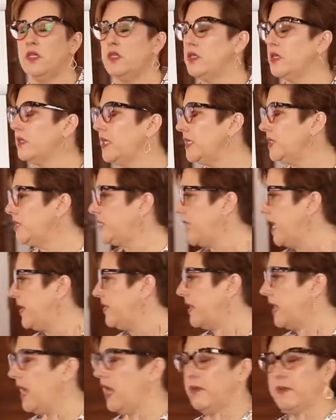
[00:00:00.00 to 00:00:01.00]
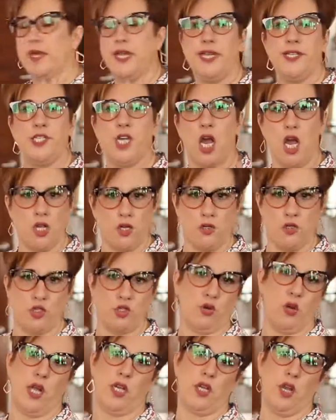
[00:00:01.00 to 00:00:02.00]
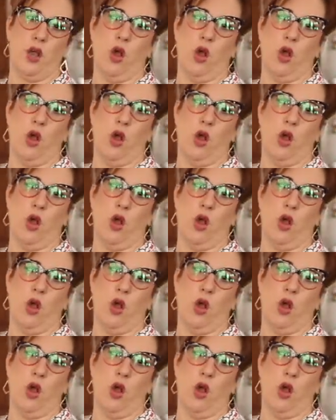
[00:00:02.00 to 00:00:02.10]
So let's say that I'm a taco truck